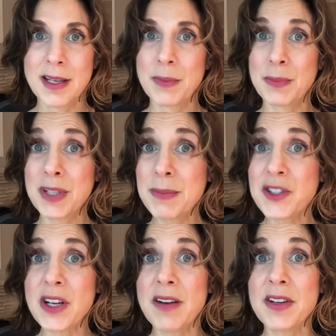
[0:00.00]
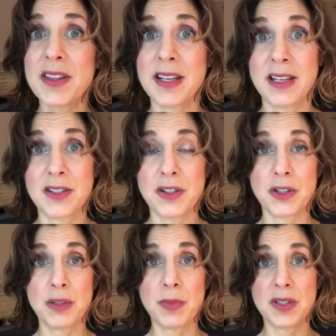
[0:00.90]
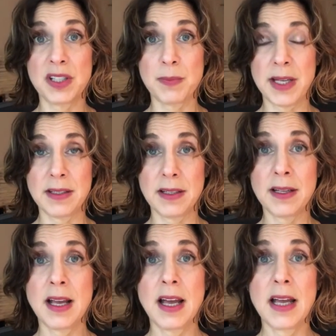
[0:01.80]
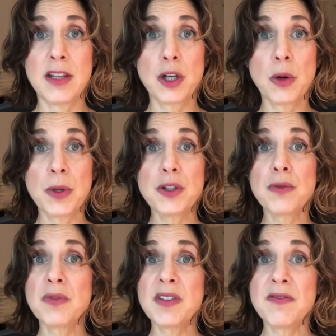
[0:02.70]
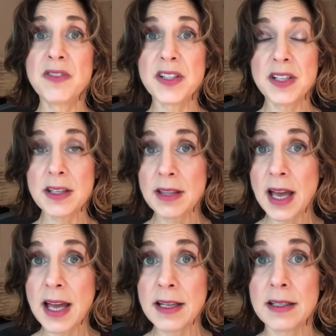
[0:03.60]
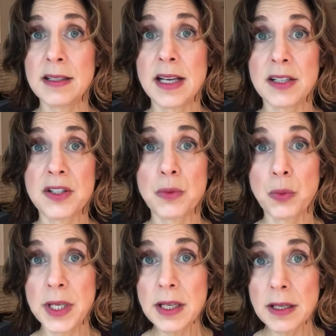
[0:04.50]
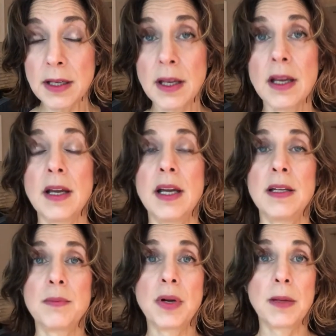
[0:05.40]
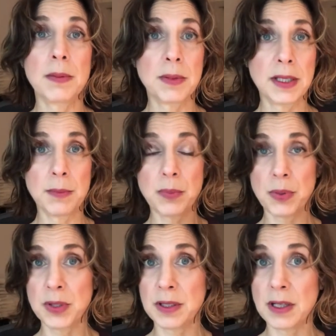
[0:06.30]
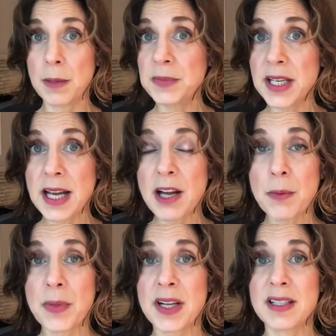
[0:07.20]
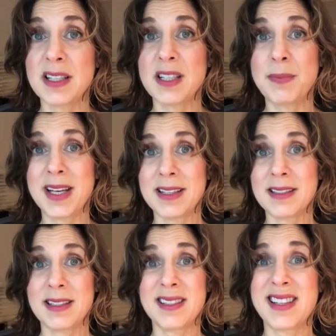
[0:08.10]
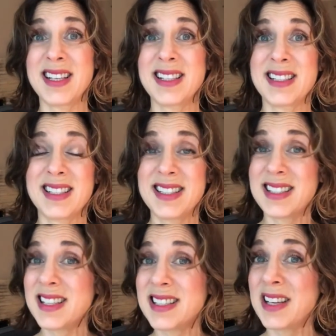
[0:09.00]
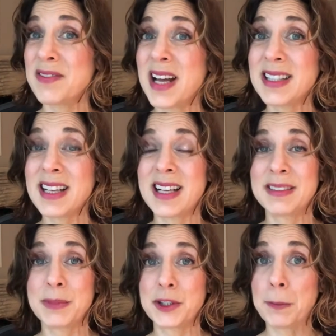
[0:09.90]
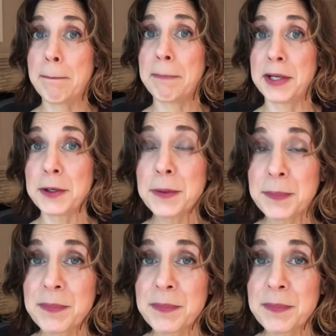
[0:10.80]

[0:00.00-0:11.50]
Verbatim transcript: but pretty much everything else is going to be suspended. And they're going to revisit that next week and probably put an update out, but I suspect since things have not gotten much better,